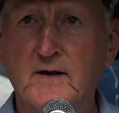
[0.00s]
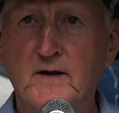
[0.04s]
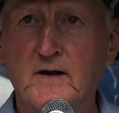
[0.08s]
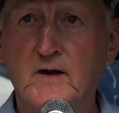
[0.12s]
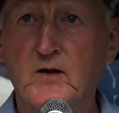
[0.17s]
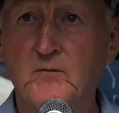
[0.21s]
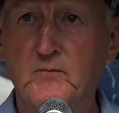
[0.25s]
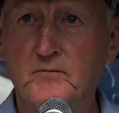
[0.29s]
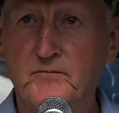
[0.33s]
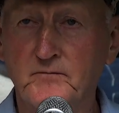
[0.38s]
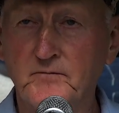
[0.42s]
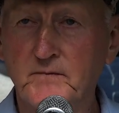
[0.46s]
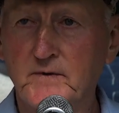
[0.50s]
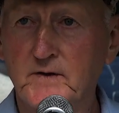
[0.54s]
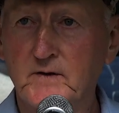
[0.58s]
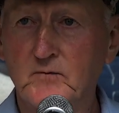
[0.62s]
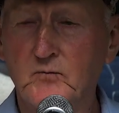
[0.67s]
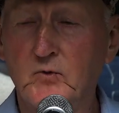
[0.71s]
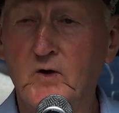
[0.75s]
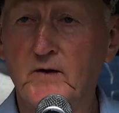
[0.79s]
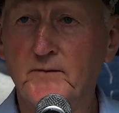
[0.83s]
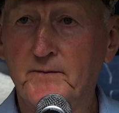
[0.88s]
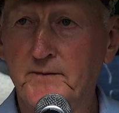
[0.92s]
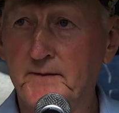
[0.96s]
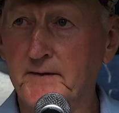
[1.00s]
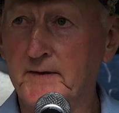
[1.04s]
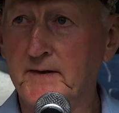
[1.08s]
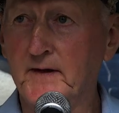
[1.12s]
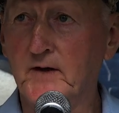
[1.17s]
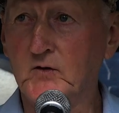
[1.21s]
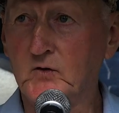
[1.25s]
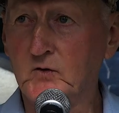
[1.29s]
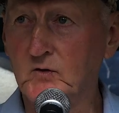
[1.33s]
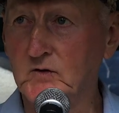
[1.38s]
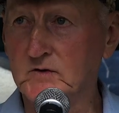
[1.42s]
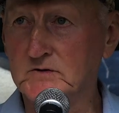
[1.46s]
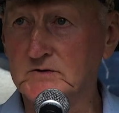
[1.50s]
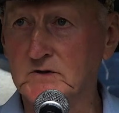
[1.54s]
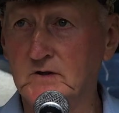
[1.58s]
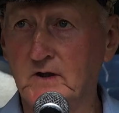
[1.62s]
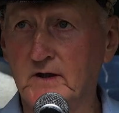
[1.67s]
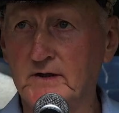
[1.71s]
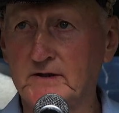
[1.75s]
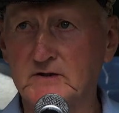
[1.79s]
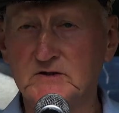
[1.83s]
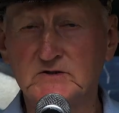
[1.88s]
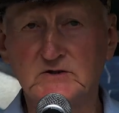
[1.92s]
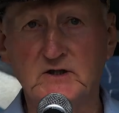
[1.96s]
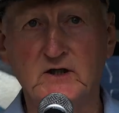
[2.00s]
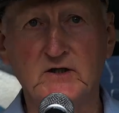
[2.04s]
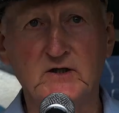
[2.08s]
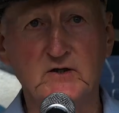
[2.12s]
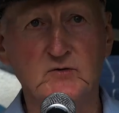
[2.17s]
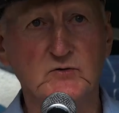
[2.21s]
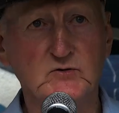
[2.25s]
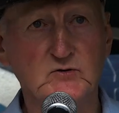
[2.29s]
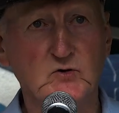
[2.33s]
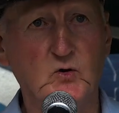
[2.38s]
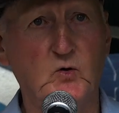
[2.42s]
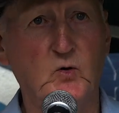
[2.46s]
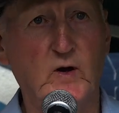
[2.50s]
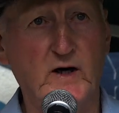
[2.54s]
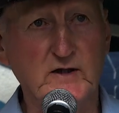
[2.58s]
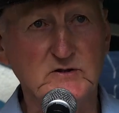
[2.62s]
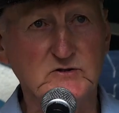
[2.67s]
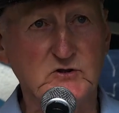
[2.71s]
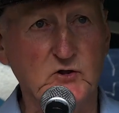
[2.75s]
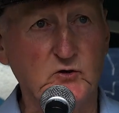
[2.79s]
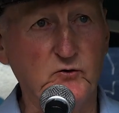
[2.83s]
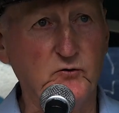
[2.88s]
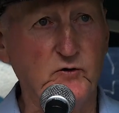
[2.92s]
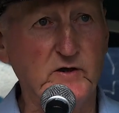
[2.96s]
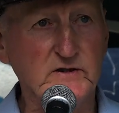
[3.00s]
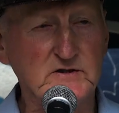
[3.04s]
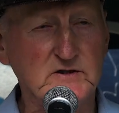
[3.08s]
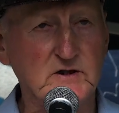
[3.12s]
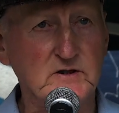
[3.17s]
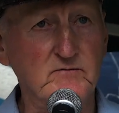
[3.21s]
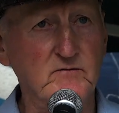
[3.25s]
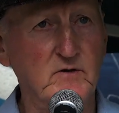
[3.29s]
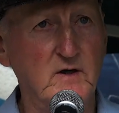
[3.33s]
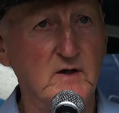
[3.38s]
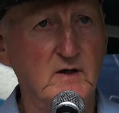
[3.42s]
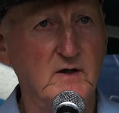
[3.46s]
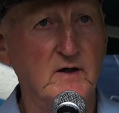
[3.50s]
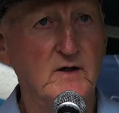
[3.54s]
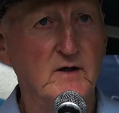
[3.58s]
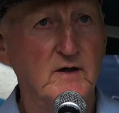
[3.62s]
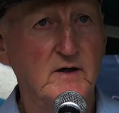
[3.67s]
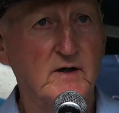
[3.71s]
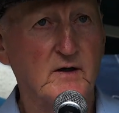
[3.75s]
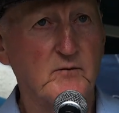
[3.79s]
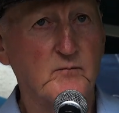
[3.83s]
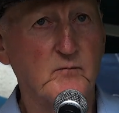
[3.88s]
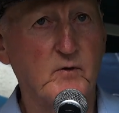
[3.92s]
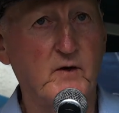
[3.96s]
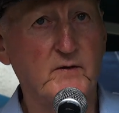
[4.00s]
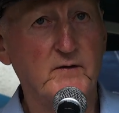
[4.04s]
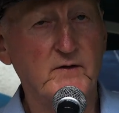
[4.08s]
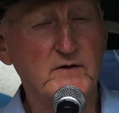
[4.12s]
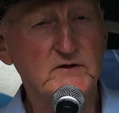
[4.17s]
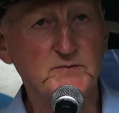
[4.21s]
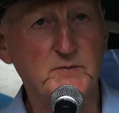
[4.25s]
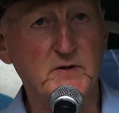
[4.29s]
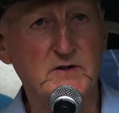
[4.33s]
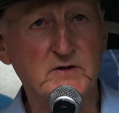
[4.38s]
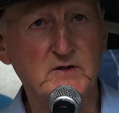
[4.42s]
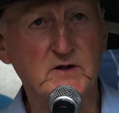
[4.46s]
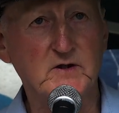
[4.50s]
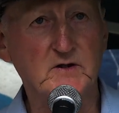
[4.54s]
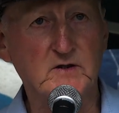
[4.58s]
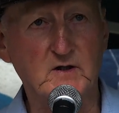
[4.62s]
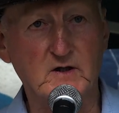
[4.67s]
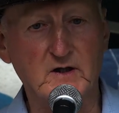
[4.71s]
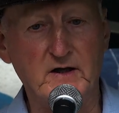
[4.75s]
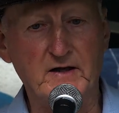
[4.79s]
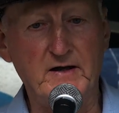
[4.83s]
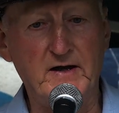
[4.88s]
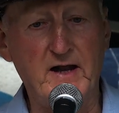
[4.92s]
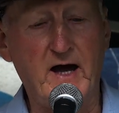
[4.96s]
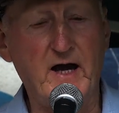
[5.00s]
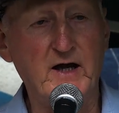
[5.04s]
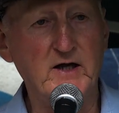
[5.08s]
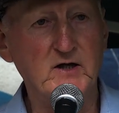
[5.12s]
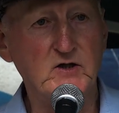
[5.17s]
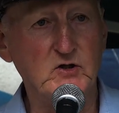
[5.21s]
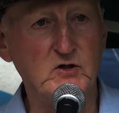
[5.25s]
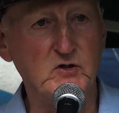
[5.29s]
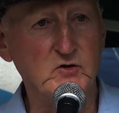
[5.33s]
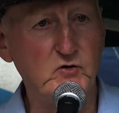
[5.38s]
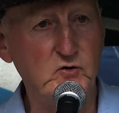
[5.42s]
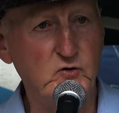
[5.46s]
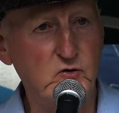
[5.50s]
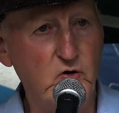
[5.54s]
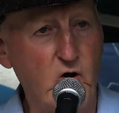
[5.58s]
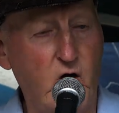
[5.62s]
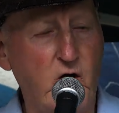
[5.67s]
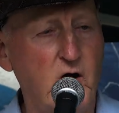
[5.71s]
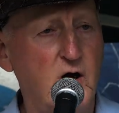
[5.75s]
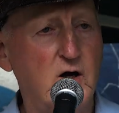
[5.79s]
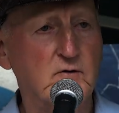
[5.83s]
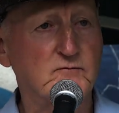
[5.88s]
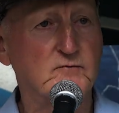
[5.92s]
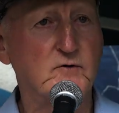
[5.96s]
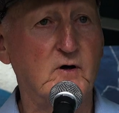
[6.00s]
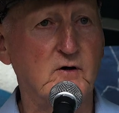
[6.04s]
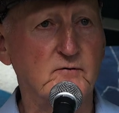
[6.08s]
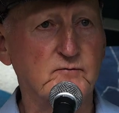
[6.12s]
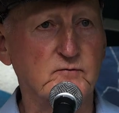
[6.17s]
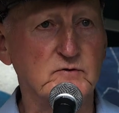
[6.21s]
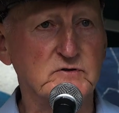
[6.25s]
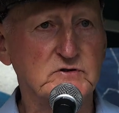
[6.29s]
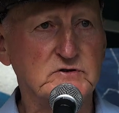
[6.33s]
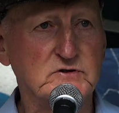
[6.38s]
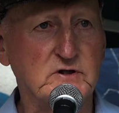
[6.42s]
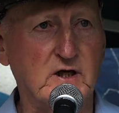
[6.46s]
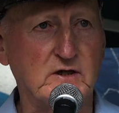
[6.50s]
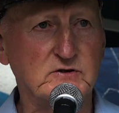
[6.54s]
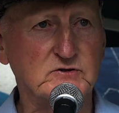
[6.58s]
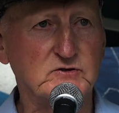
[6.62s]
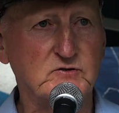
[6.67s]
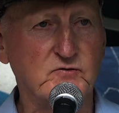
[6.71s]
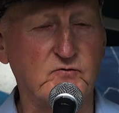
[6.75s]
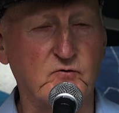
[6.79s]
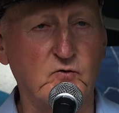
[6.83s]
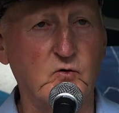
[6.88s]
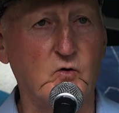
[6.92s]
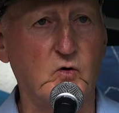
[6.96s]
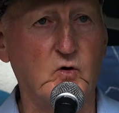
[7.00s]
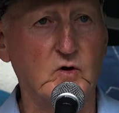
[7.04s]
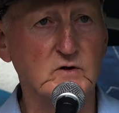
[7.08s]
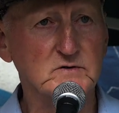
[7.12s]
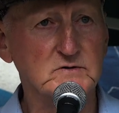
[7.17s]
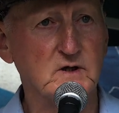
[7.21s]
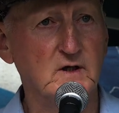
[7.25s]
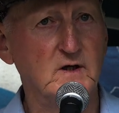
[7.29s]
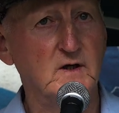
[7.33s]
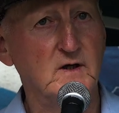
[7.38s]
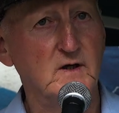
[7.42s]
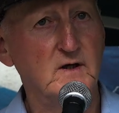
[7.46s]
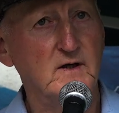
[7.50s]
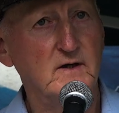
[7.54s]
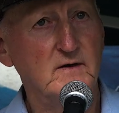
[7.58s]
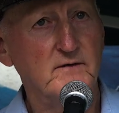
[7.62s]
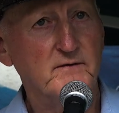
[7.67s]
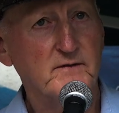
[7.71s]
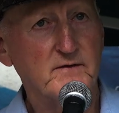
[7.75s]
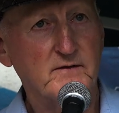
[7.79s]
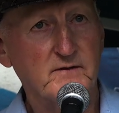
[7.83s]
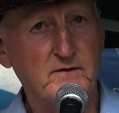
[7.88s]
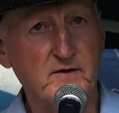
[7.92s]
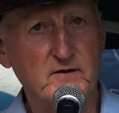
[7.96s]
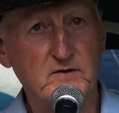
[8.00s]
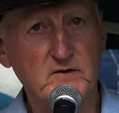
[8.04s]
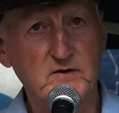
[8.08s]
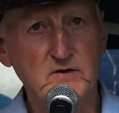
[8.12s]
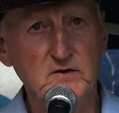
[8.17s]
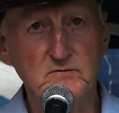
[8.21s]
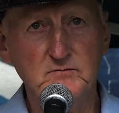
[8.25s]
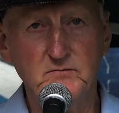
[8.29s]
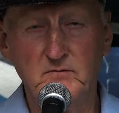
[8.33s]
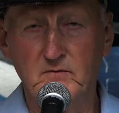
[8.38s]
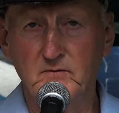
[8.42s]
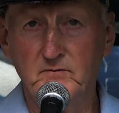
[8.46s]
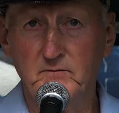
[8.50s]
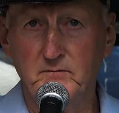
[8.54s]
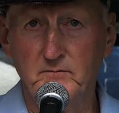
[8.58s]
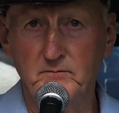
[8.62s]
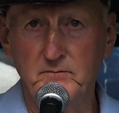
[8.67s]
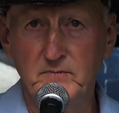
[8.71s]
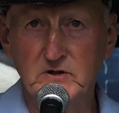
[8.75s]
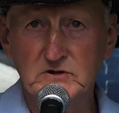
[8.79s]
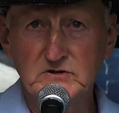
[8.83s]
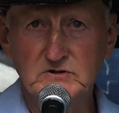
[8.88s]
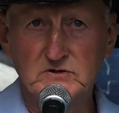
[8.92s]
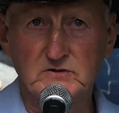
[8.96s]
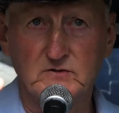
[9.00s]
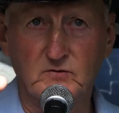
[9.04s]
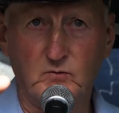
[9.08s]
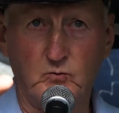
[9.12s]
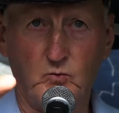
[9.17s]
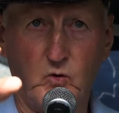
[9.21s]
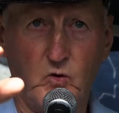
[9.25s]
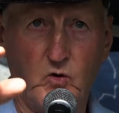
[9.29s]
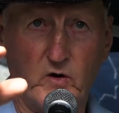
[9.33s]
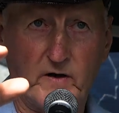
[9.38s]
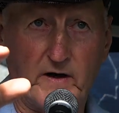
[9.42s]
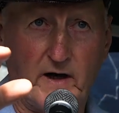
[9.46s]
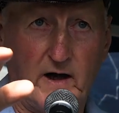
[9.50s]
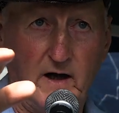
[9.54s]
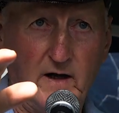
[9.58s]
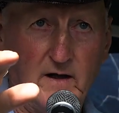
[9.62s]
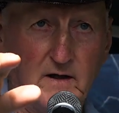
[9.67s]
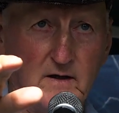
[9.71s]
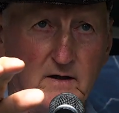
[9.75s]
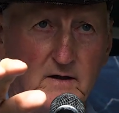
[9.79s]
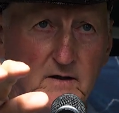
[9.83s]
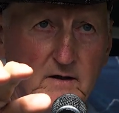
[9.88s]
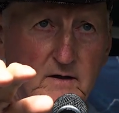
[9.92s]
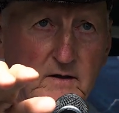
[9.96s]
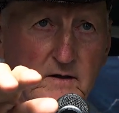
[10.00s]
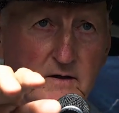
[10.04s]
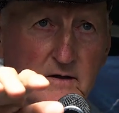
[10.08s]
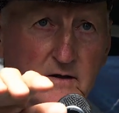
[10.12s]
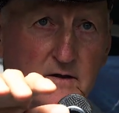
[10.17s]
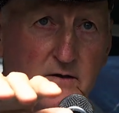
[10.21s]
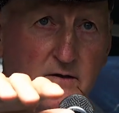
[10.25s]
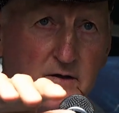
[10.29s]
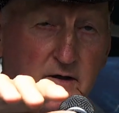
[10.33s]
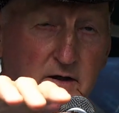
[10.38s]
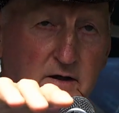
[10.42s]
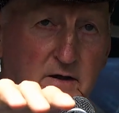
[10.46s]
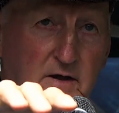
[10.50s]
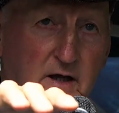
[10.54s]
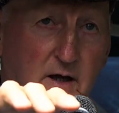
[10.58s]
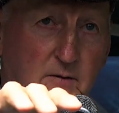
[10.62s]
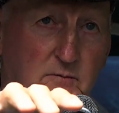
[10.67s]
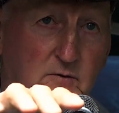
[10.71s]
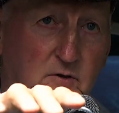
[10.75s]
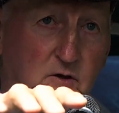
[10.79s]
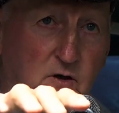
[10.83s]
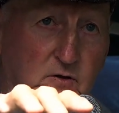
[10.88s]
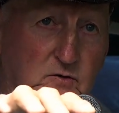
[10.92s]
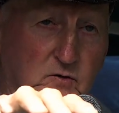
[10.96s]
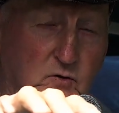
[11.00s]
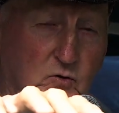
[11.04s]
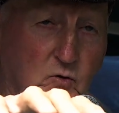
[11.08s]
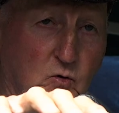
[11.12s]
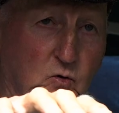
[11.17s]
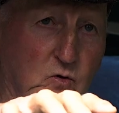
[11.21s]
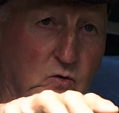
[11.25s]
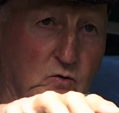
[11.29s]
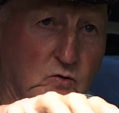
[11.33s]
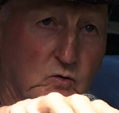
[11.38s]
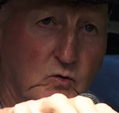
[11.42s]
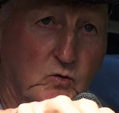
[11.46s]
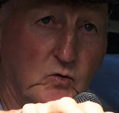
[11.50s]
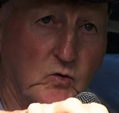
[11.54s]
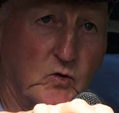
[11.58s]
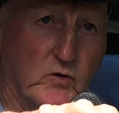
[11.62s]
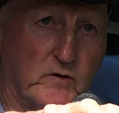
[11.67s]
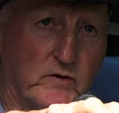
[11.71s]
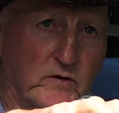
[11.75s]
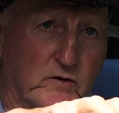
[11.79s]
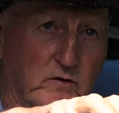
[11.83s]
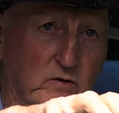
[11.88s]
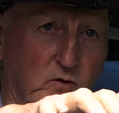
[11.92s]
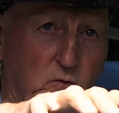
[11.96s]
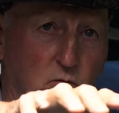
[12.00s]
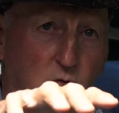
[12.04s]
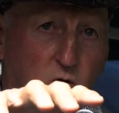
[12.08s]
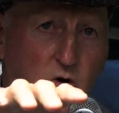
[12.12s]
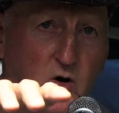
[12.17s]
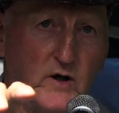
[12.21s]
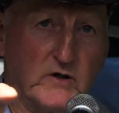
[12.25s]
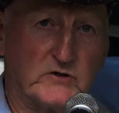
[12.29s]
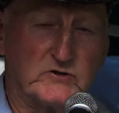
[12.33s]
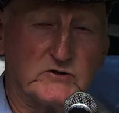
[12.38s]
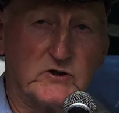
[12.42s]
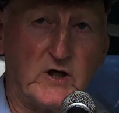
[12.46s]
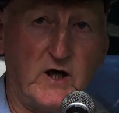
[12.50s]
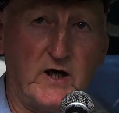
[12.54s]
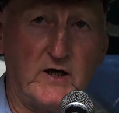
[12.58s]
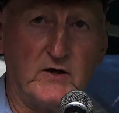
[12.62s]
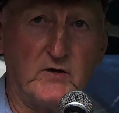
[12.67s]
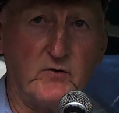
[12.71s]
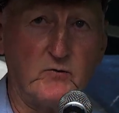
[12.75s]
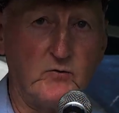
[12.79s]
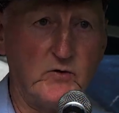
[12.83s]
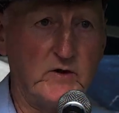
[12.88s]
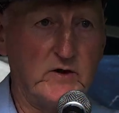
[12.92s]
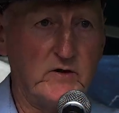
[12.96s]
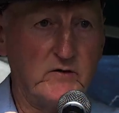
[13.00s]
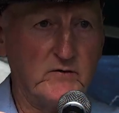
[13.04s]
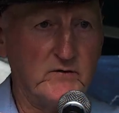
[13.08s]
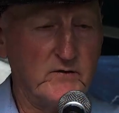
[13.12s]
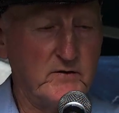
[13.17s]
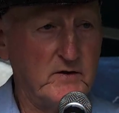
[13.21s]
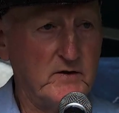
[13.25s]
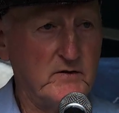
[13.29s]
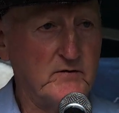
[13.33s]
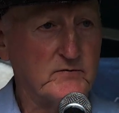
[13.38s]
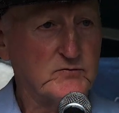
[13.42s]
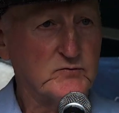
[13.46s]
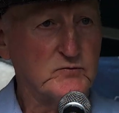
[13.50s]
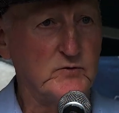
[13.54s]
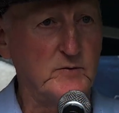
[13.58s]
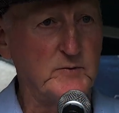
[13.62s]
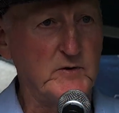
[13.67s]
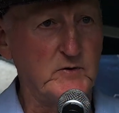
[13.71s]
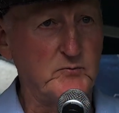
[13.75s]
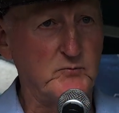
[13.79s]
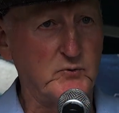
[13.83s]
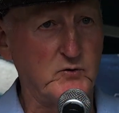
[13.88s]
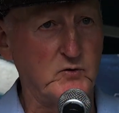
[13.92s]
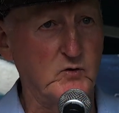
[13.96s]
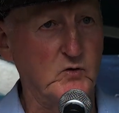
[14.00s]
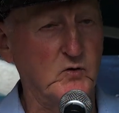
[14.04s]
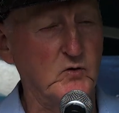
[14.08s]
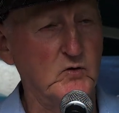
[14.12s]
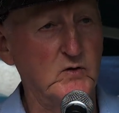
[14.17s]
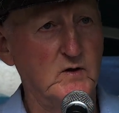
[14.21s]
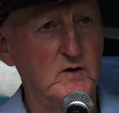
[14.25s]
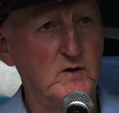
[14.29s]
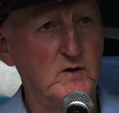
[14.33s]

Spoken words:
And of course, like I said, he was always aggressive. But on this particular day, he dived off with such force that he missed the water and end up got caught in the wire chain around the swimming pool.